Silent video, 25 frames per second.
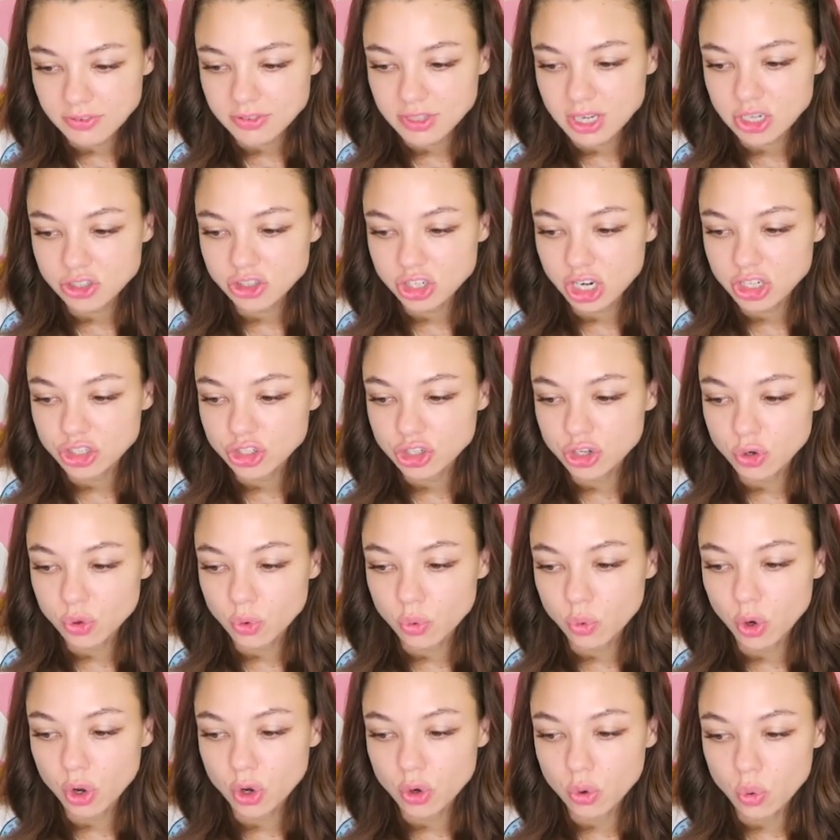Taking a
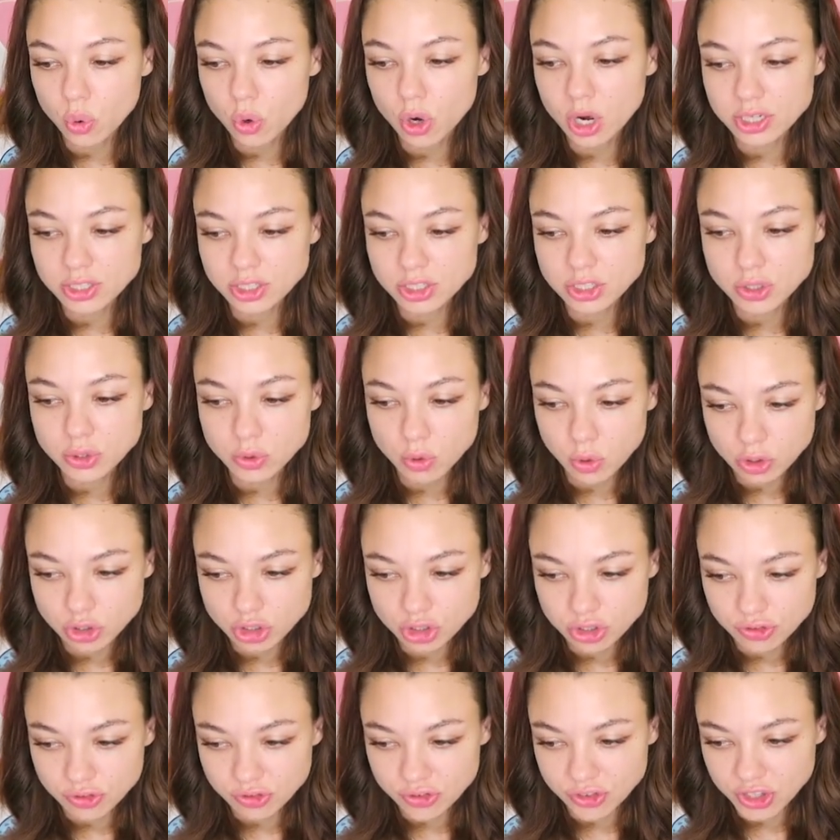kitchen knife with
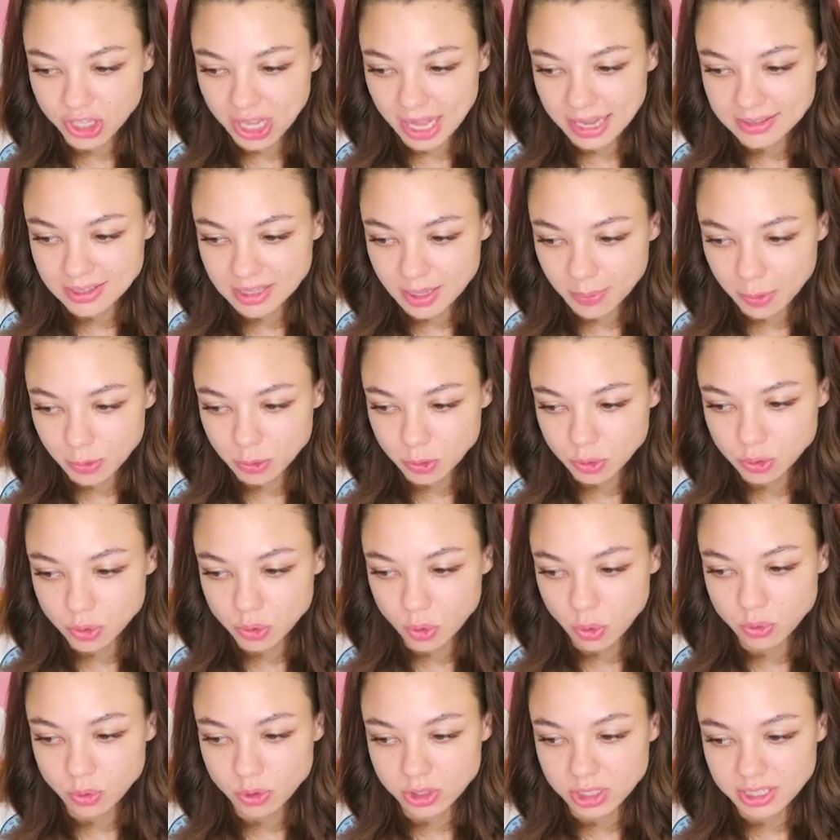trembling hands,
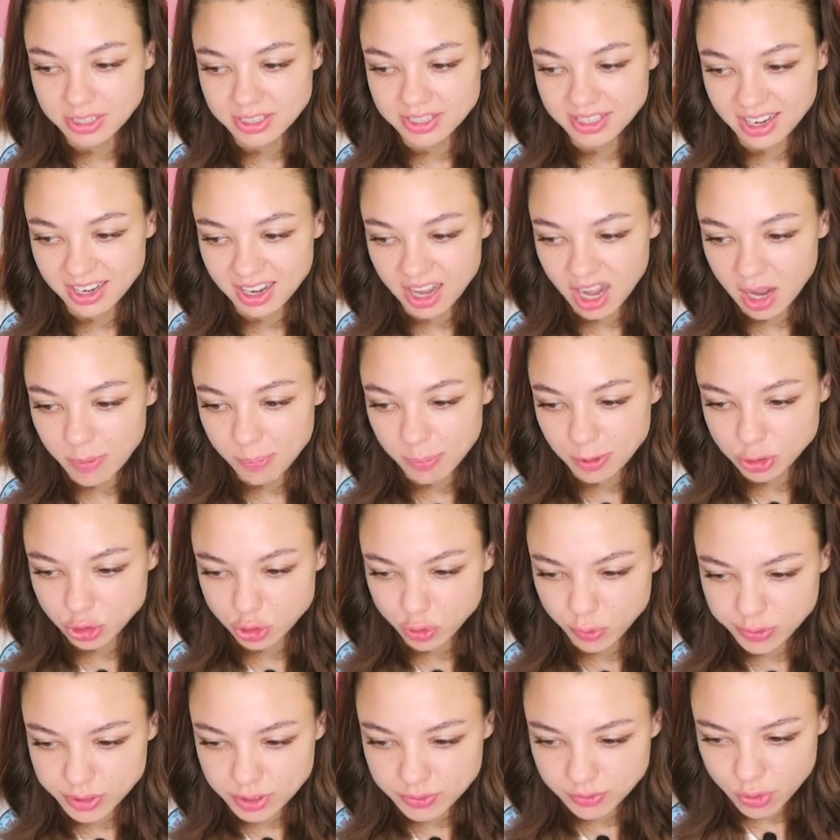Mike went to his
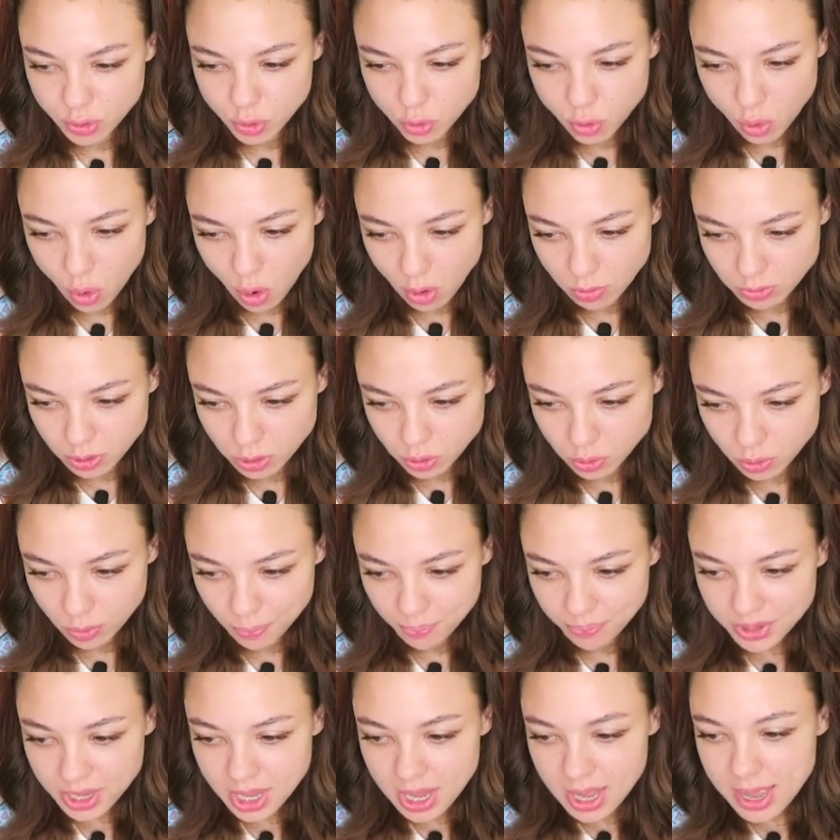room on half-bed
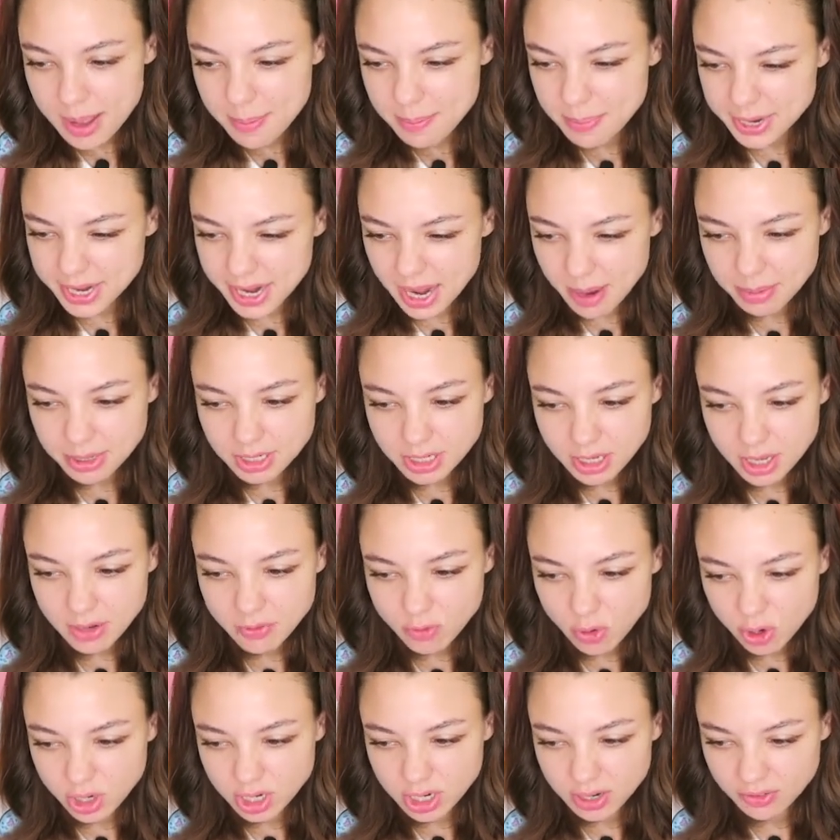legs. Right
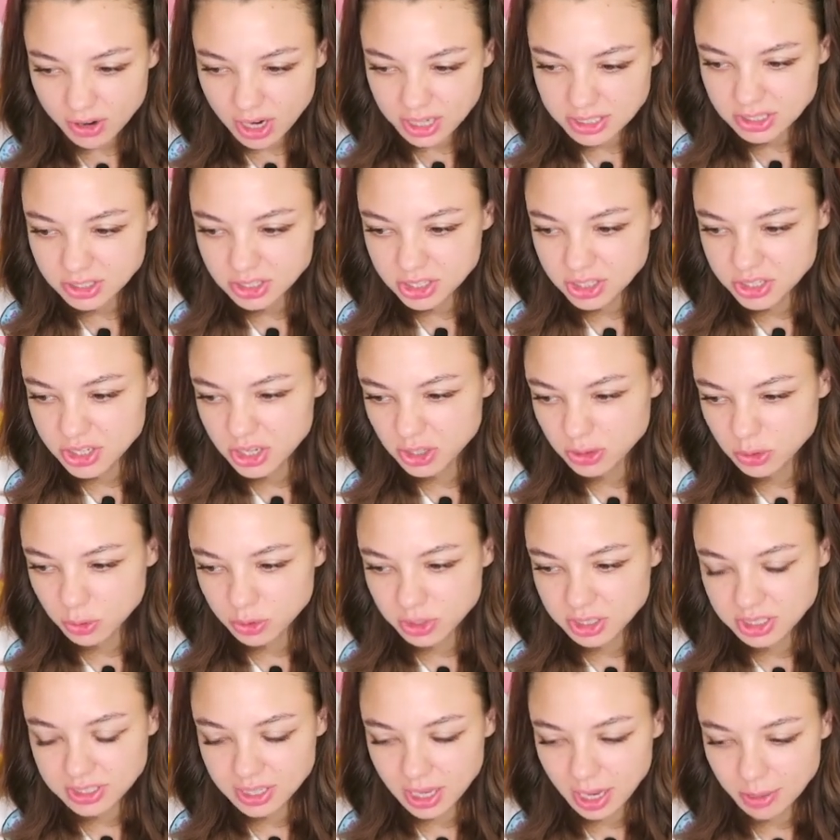on his bed
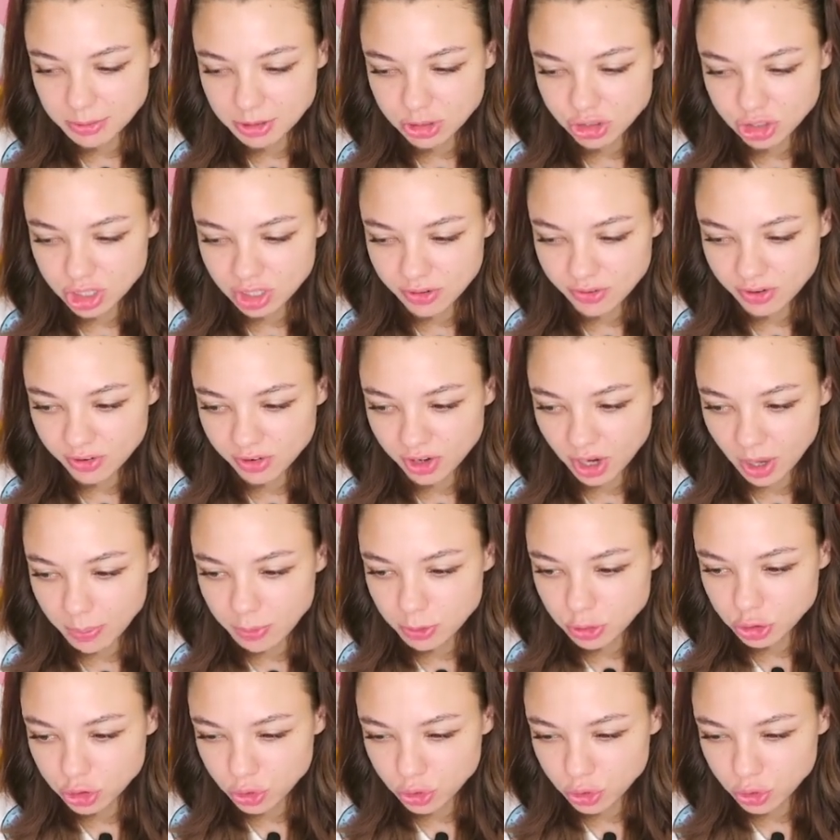sat the same man in the